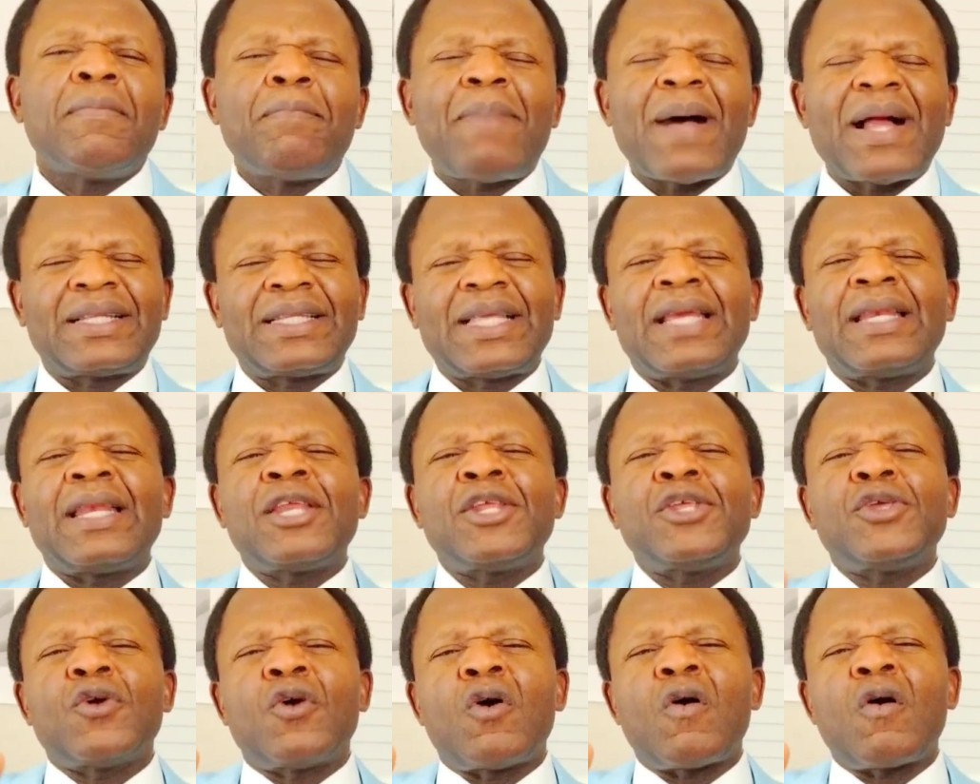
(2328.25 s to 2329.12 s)

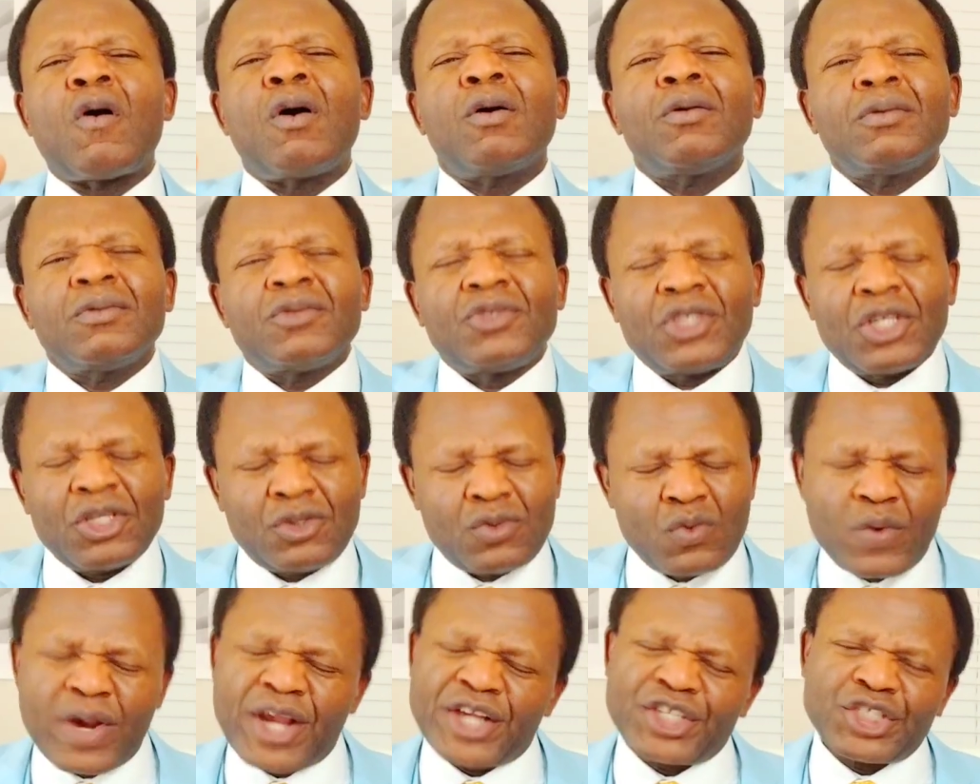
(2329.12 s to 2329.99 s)
pertaining your
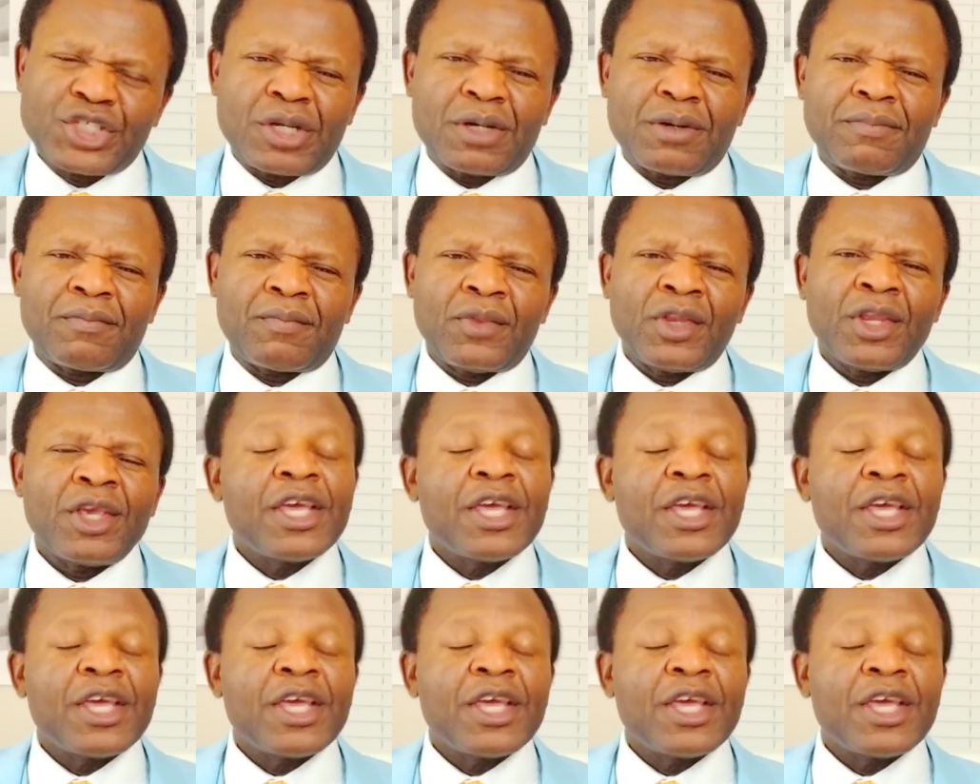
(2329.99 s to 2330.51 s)
situation.